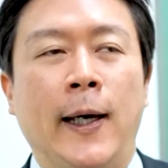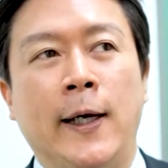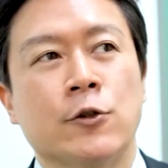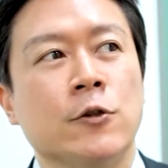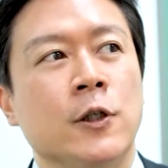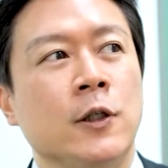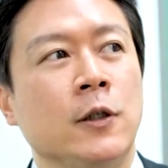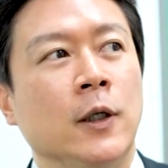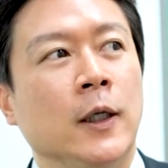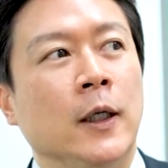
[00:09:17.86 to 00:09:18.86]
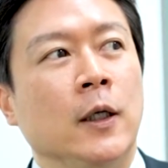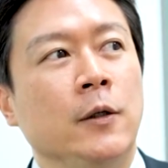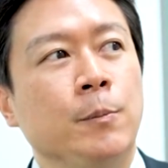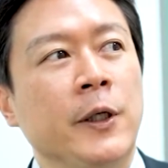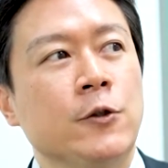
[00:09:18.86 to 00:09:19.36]
actually
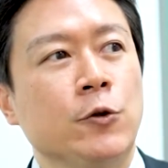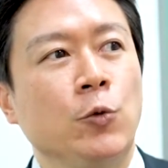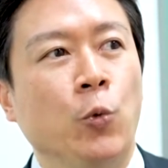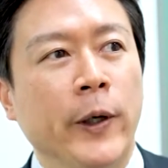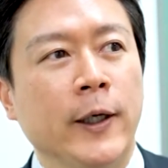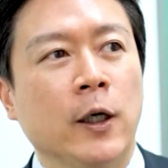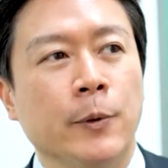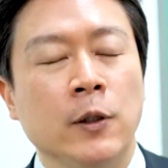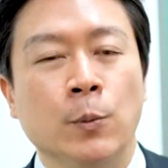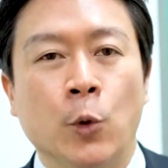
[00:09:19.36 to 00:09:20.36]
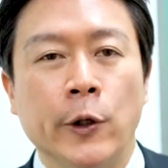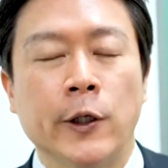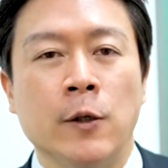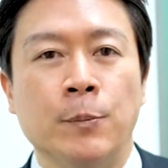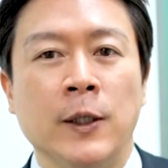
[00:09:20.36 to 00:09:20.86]
makes you wake up in the
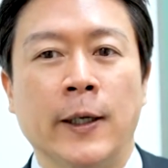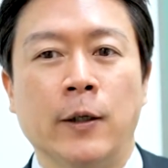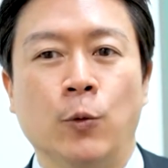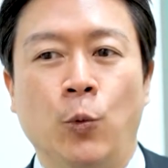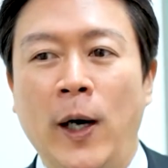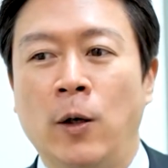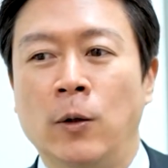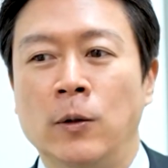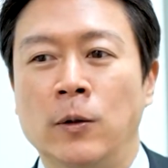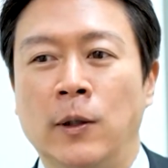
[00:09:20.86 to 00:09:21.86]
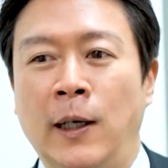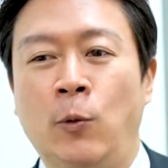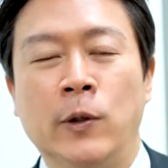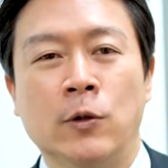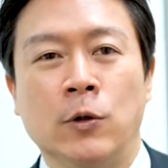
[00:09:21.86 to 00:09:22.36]
morning and be like, wow, I
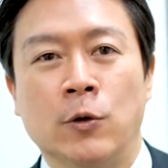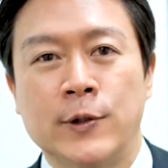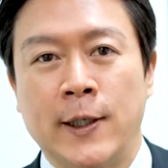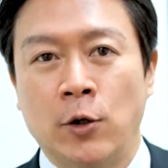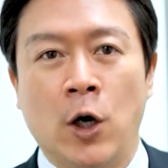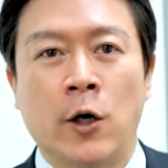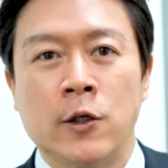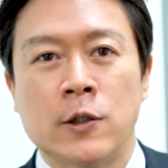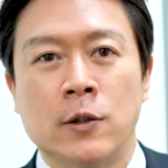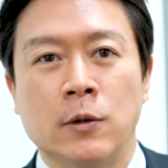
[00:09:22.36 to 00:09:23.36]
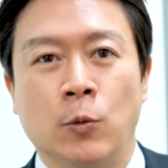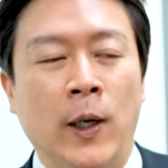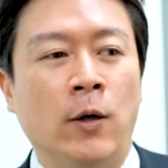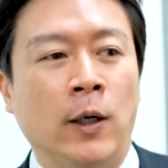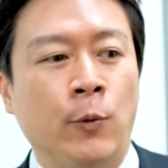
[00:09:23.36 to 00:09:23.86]
want to go sell cars.
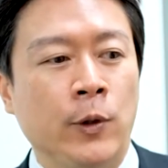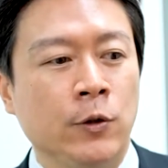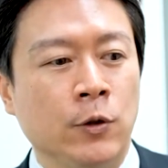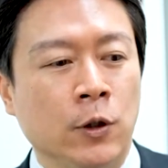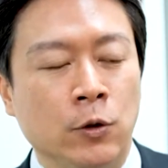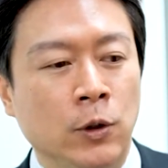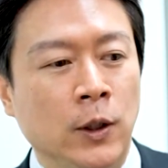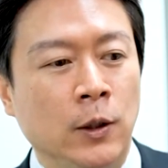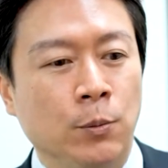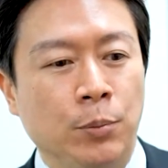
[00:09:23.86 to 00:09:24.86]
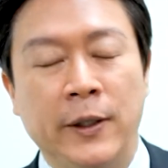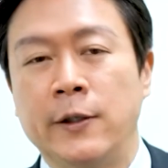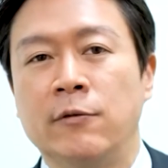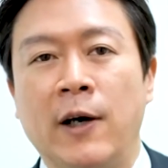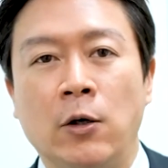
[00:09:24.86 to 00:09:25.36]
Wow, I want to go play
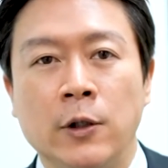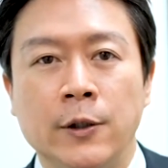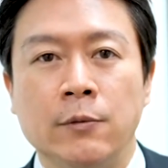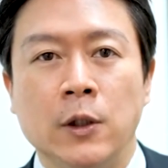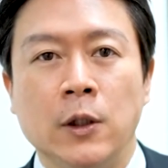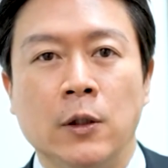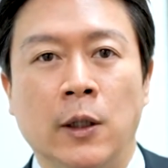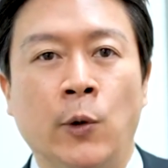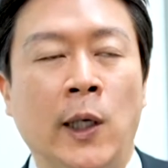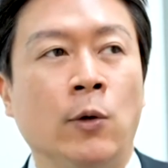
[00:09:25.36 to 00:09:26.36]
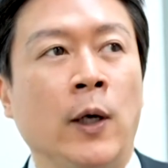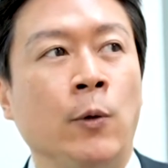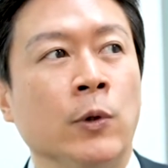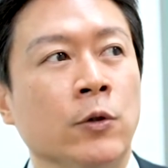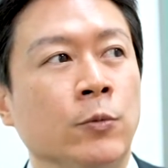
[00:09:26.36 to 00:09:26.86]
the violin. Wow, I
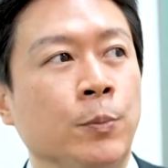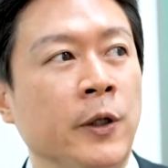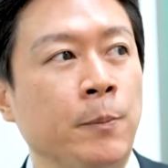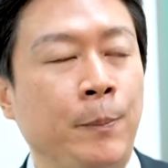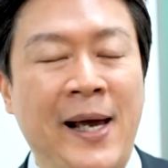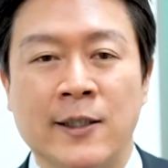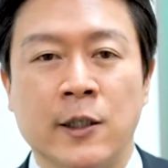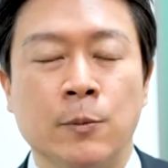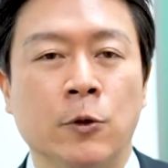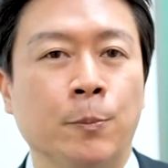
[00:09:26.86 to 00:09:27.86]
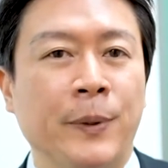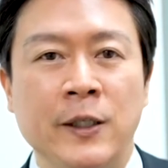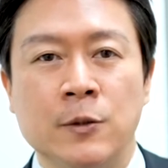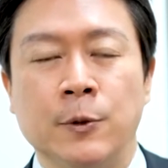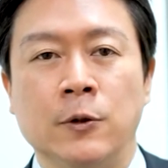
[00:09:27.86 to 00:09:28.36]
want to play basketball,
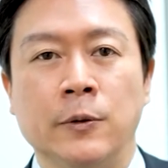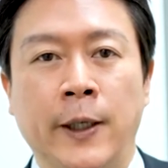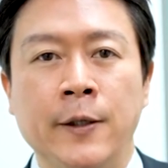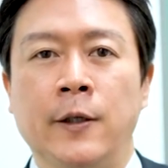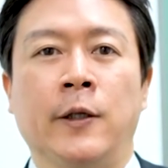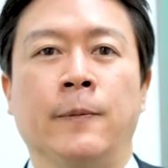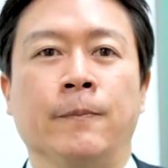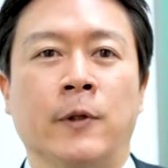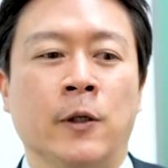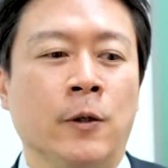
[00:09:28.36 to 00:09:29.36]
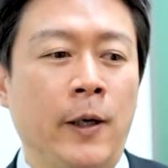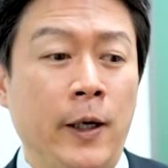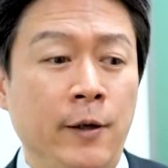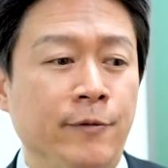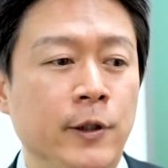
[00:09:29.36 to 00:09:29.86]
baseball, anything. You know,
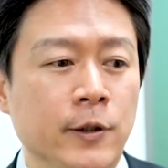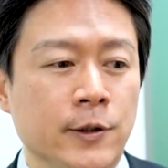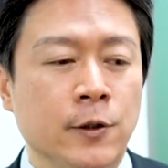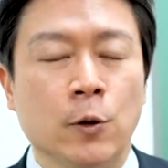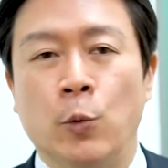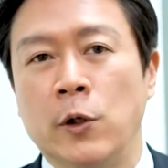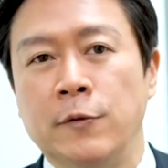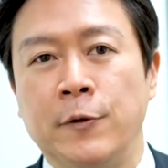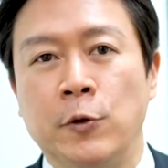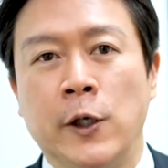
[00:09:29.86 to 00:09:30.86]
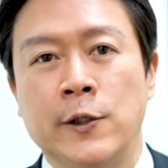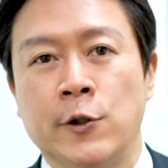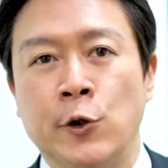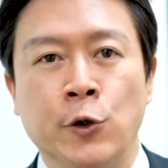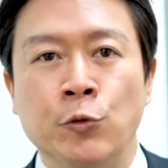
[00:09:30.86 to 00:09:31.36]
every single one of you guys
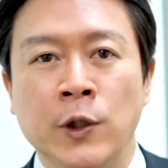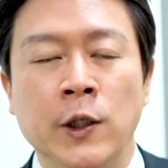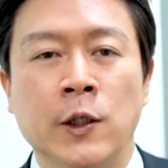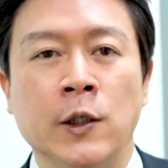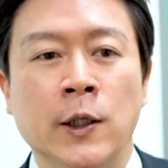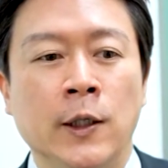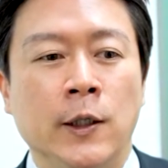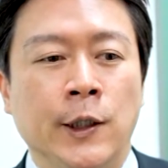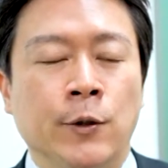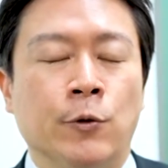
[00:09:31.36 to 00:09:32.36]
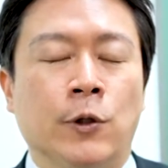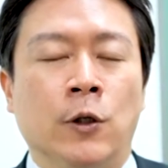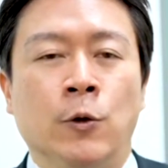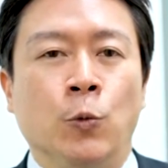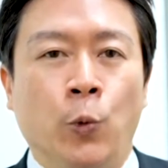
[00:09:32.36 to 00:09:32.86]
are unique in your
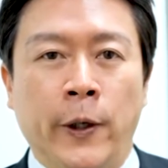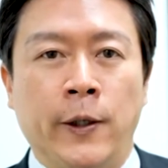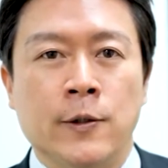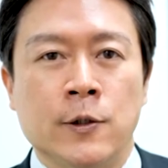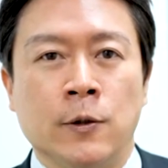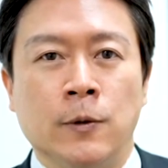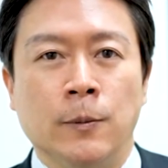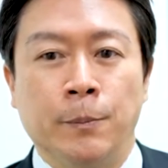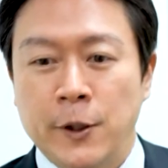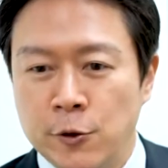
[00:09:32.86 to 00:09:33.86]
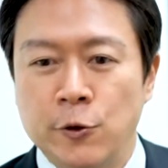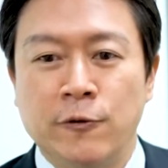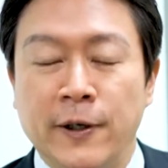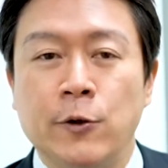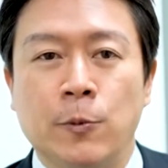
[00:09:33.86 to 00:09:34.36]
own way. So make sure you
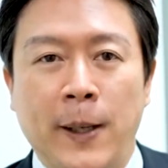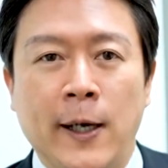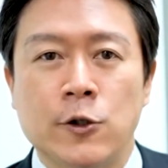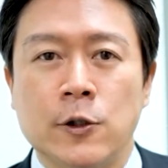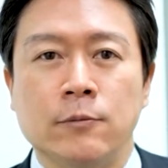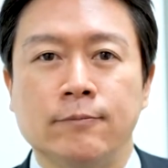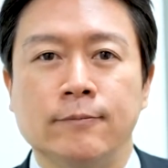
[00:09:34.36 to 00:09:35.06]
find your passion.